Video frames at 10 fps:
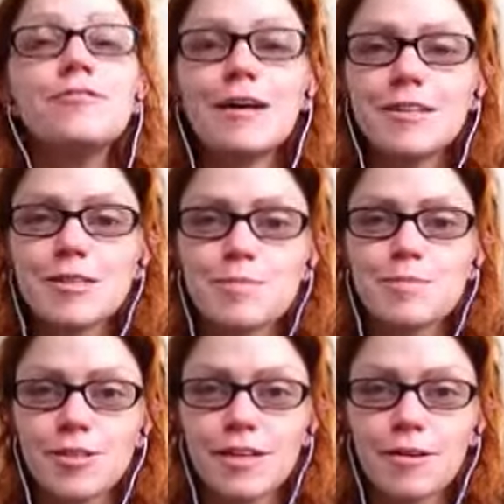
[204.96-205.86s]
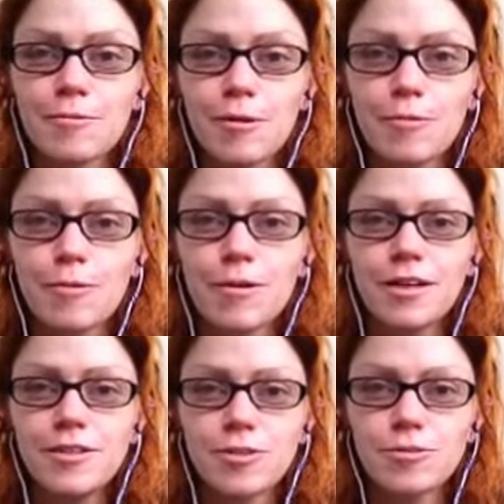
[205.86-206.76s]
around this by doing. We, we were
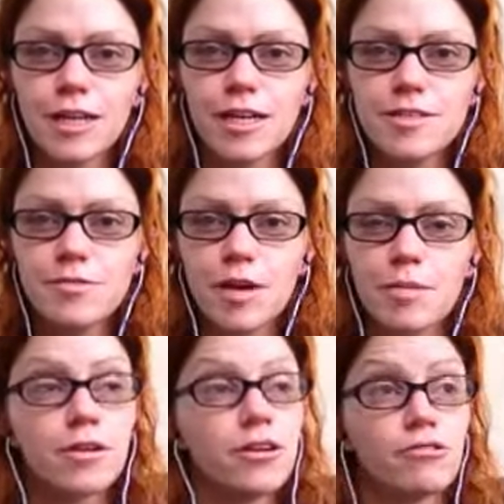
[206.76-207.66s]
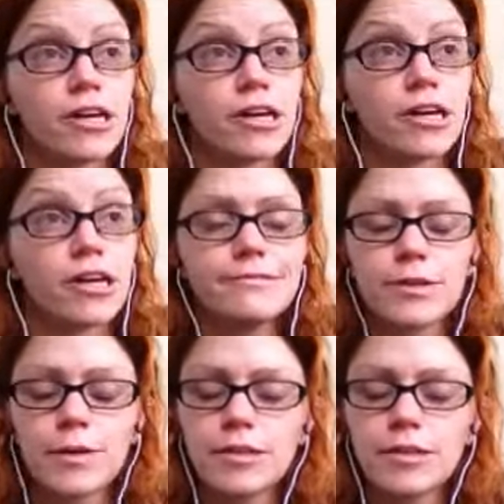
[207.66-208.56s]
going to do all kinds of prep, learn
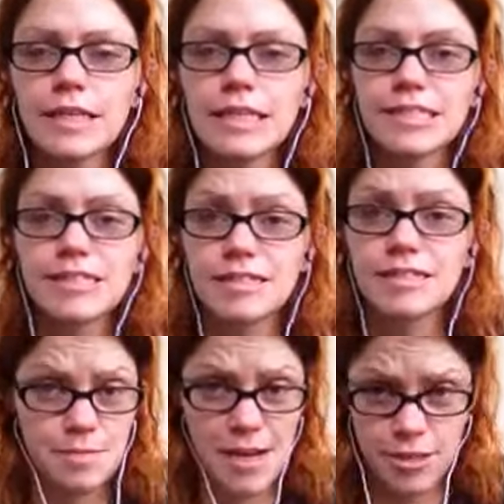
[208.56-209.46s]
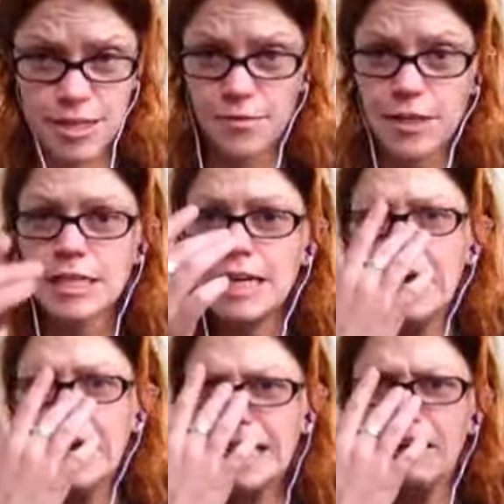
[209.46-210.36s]
Russian for one, or at least a smattering of it.
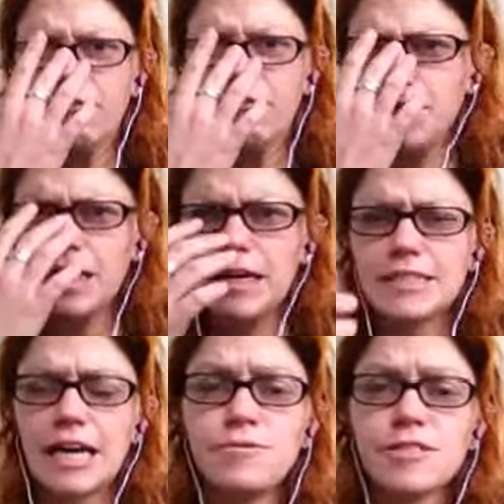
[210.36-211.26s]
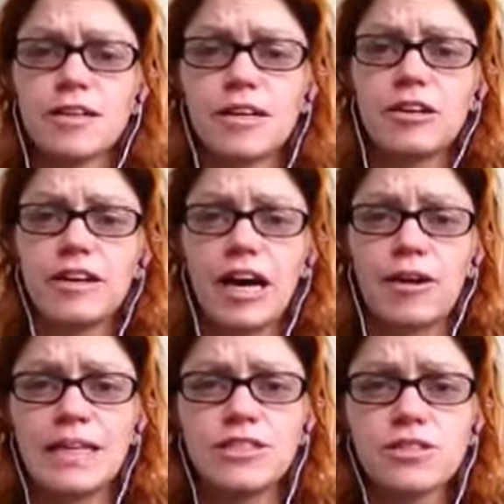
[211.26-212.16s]
Get fit. I was going to learn how
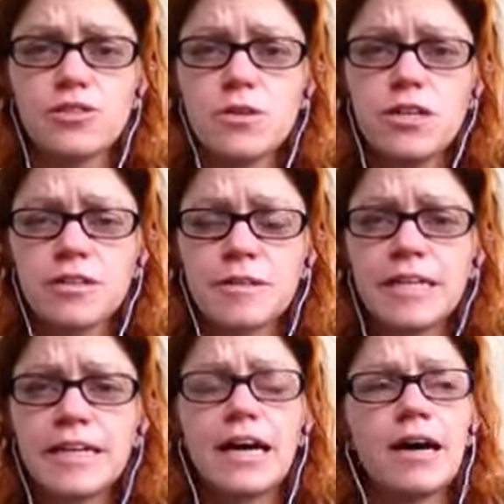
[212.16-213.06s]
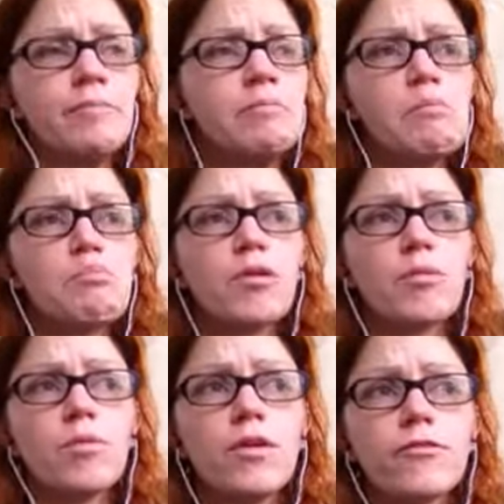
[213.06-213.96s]
engines work. Um,
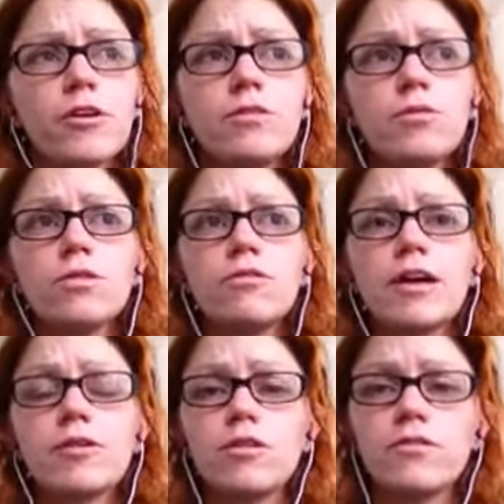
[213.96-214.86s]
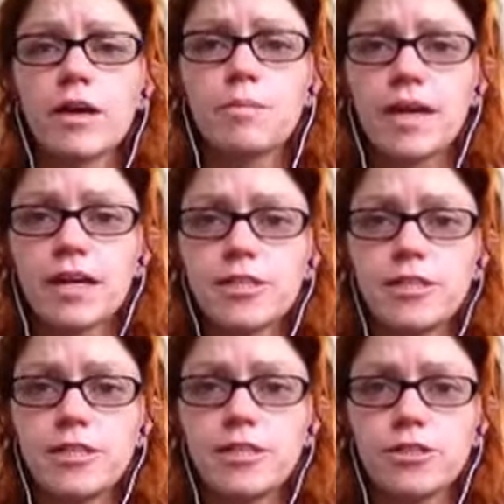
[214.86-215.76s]
we've gotten all around all of that by actually
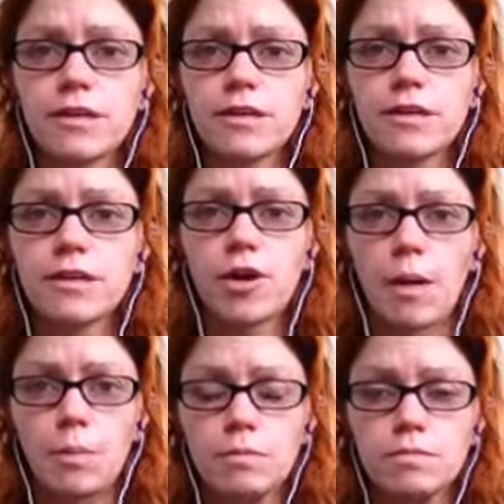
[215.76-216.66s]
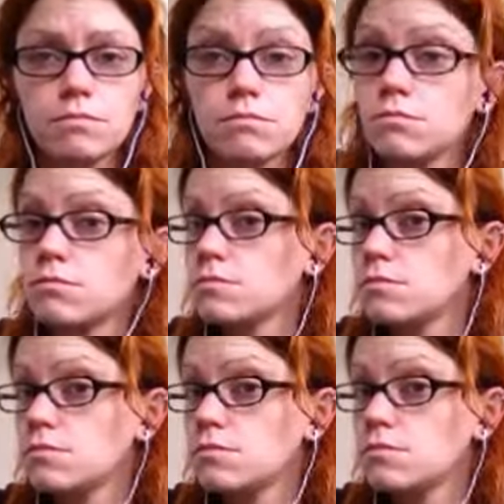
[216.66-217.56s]
doing no prep
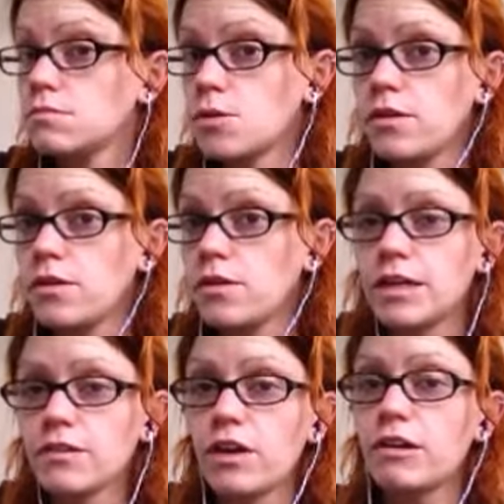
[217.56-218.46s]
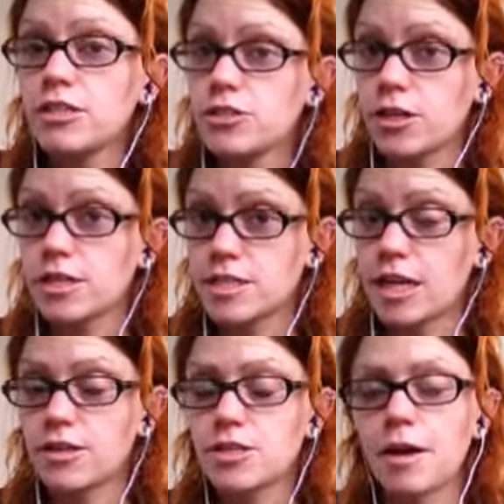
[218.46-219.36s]
so we're not feeling very
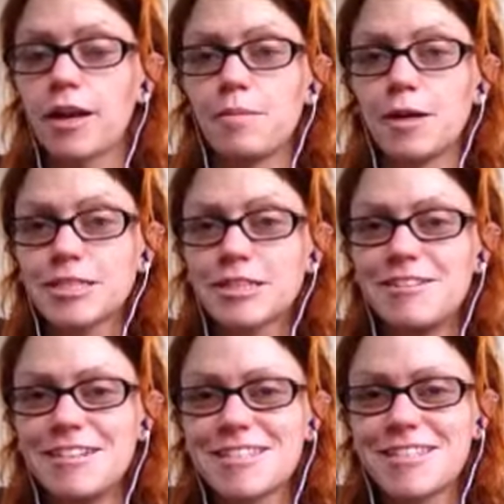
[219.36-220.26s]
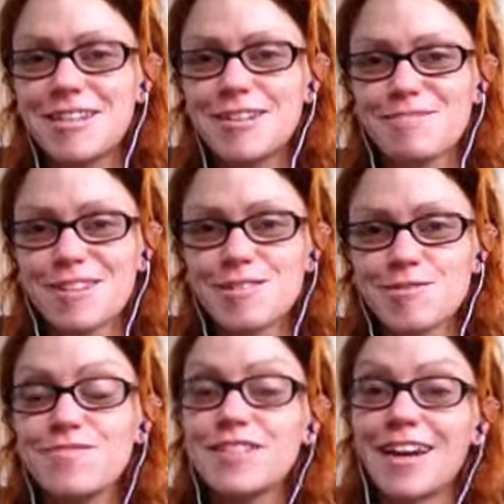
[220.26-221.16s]
stressed out about how much there is to do
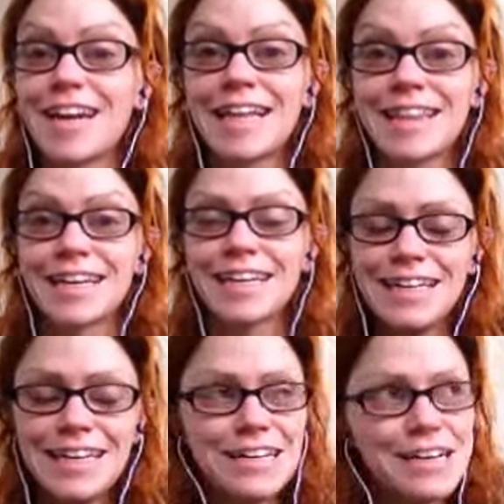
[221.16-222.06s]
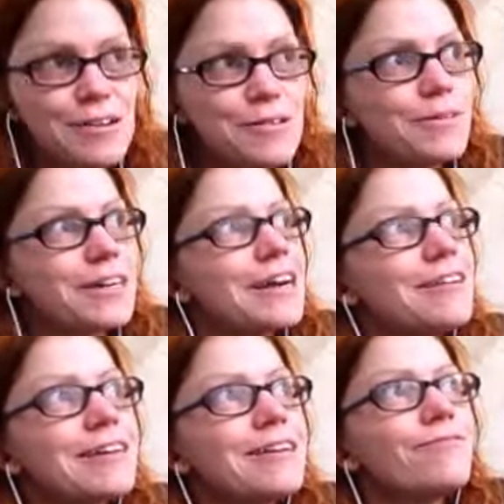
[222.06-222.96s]
because we've done nothing. We're currently
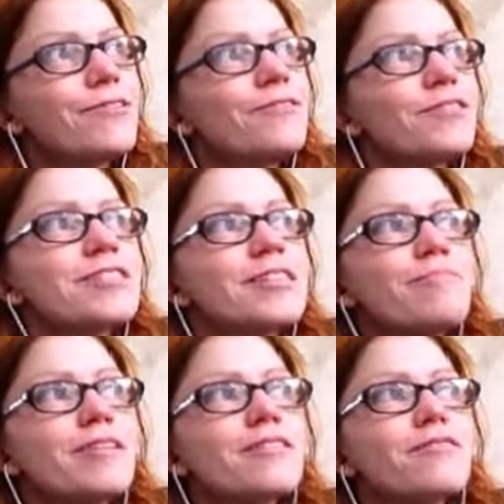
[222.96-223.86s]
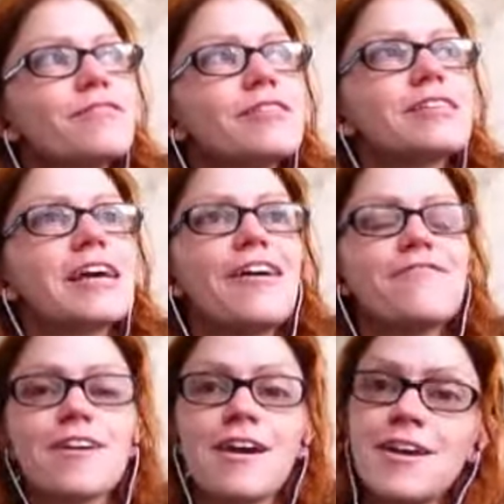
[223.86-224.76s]
involved in something that feels
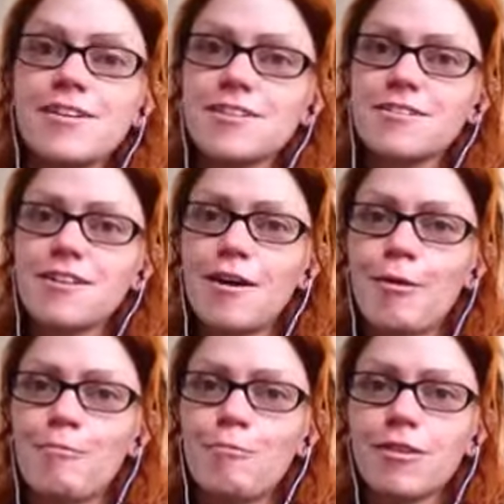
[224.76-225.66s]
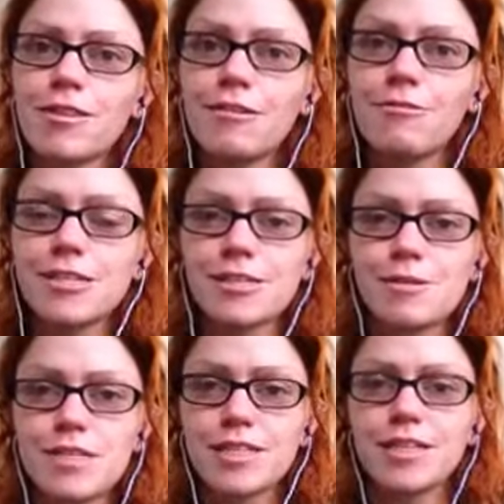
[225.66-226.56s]
Kafkaesque um, with the Russian
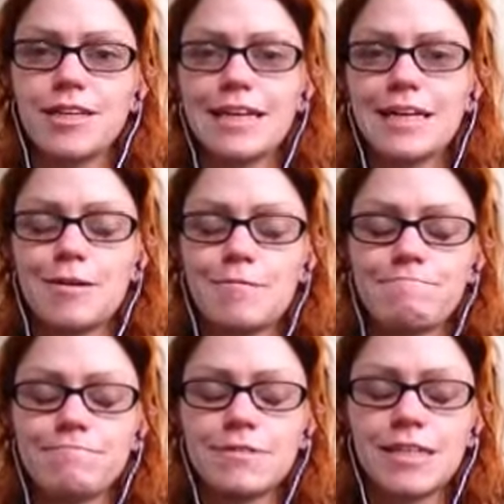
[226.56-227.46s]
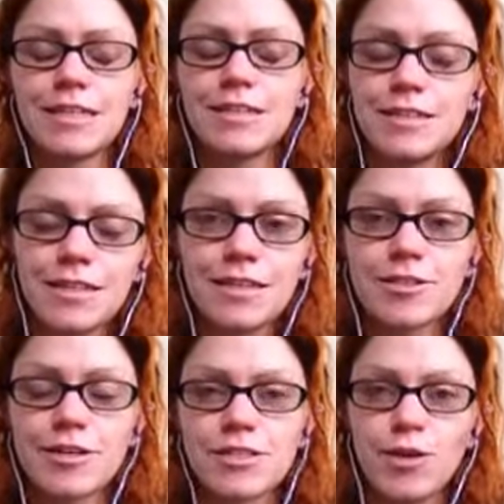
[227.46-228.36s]
embassy um, in, in,
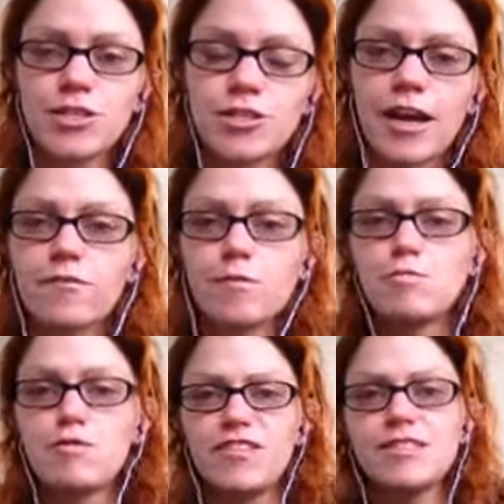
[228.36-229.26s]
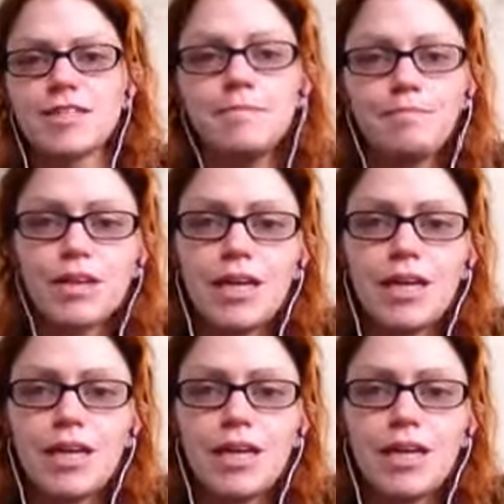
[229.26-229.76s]
trying to extract from them a visa.